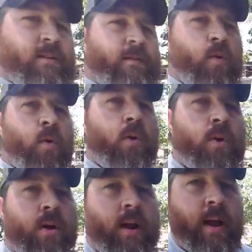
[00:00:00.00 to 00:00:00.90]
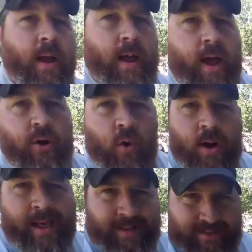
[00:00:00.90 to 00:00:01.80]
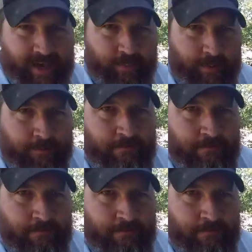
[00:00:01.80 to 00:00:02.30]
for outdoor landscaping,